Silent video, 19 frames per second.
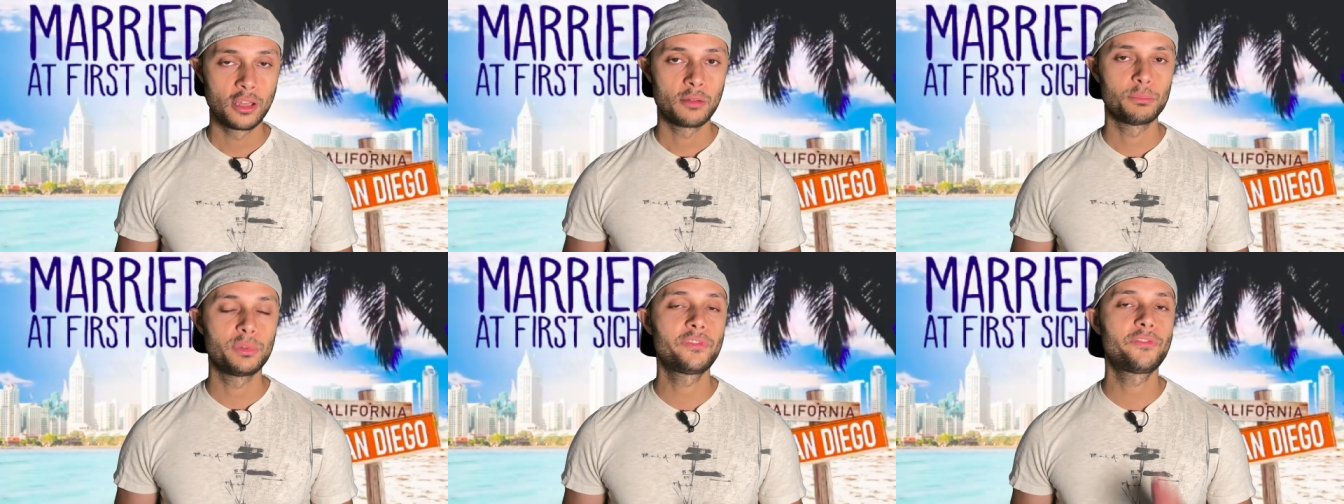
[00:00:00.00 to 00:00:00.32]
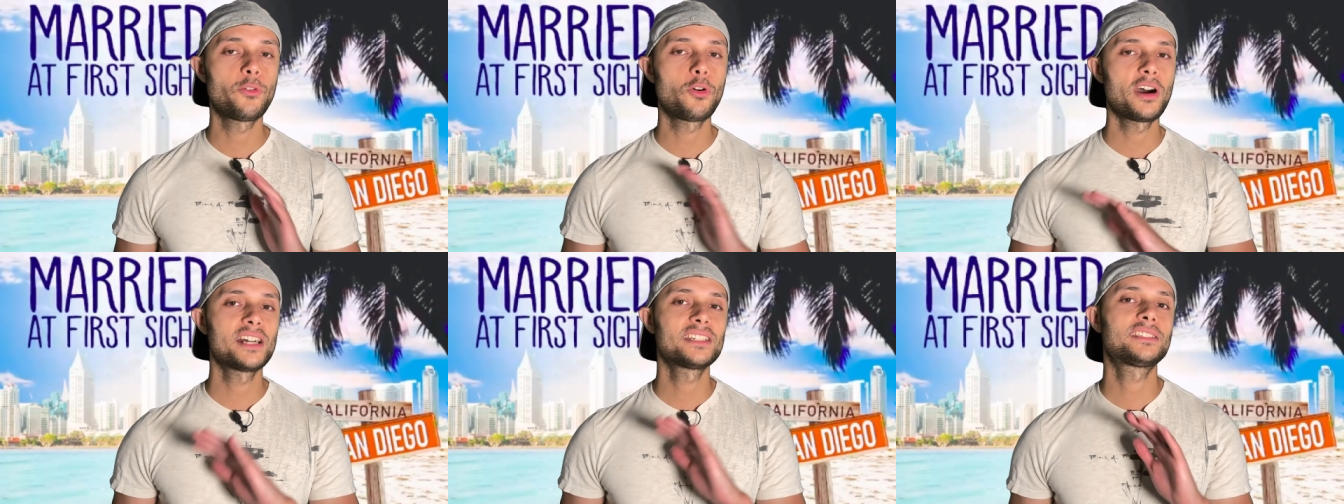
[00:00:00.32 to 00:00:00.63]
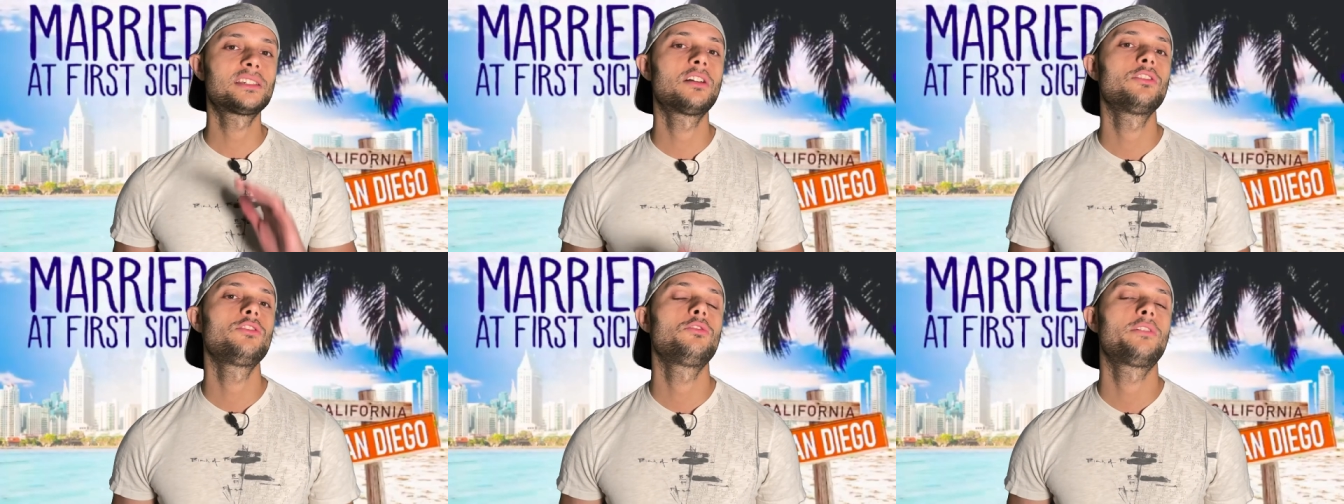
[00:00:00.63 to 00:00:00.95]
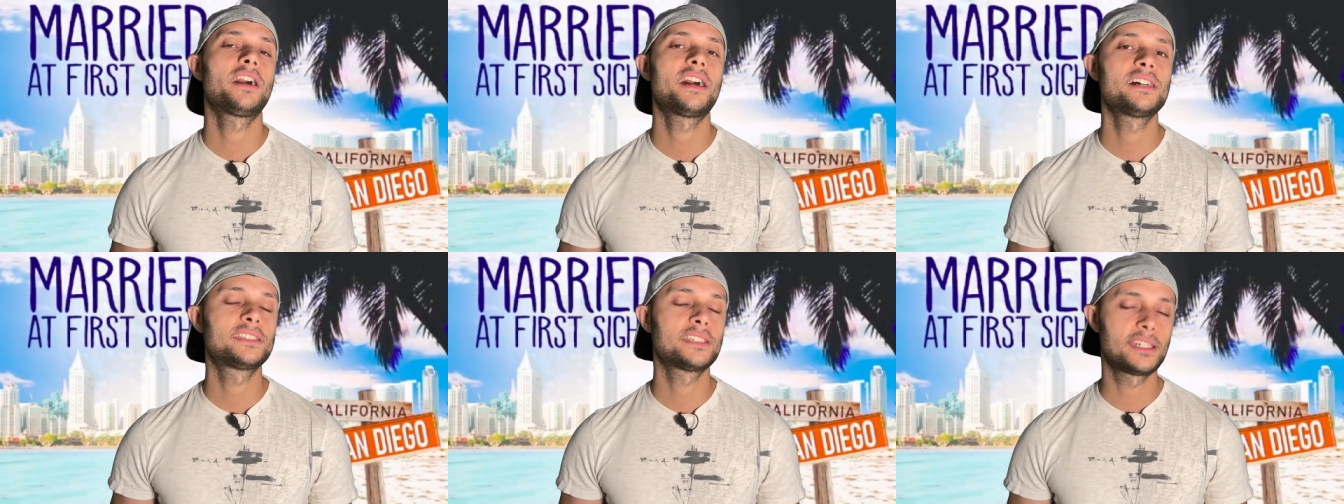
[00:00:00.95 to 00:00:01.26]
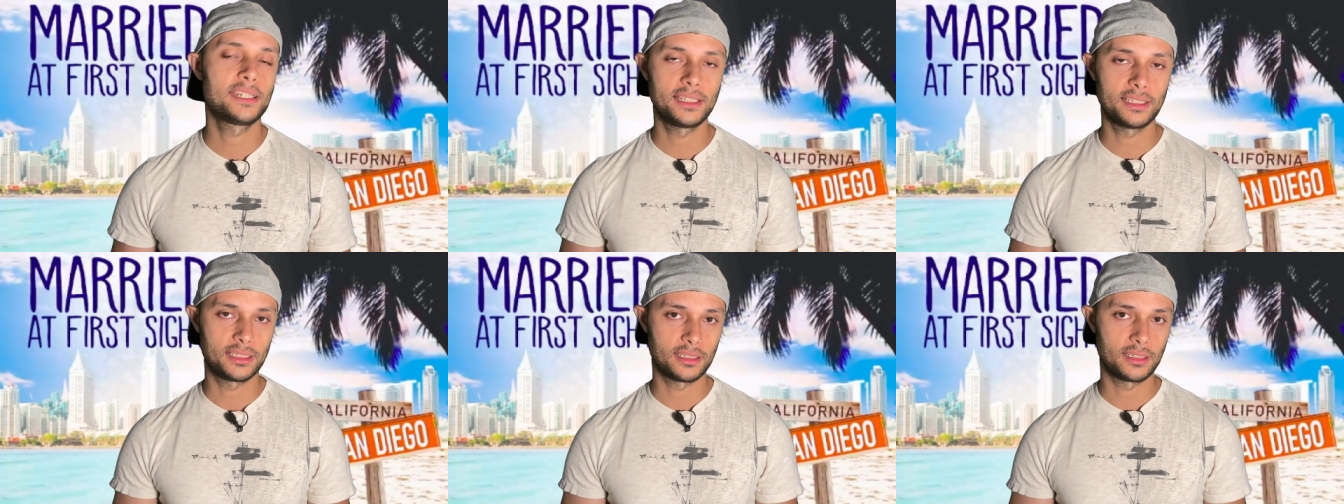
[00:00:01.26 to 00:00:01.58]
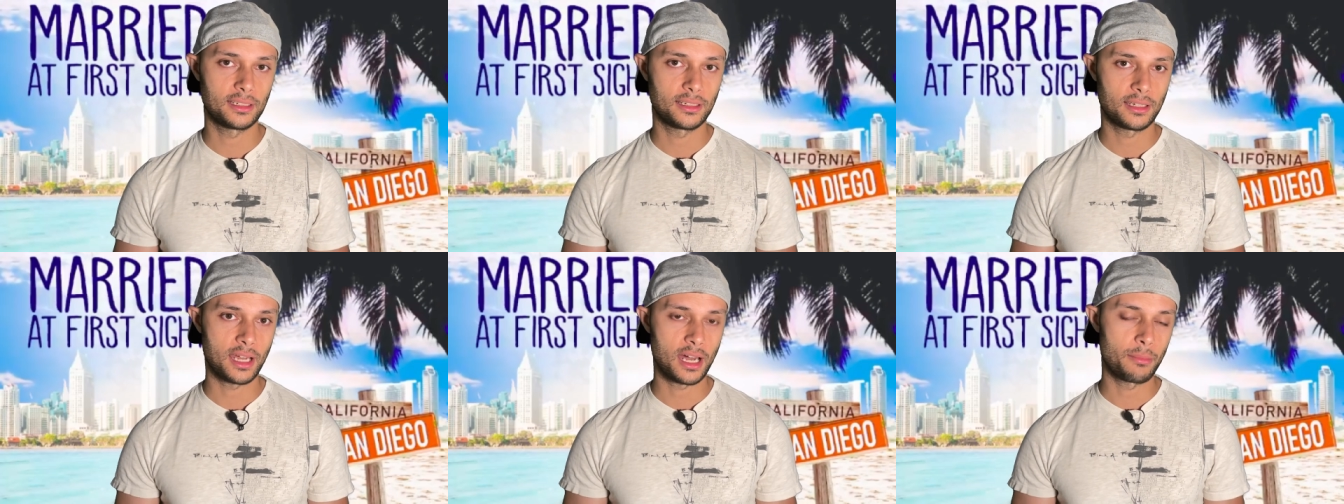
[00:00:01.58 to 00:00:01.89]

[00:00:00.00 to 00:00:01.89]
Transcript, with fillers: Before I tell you guys anything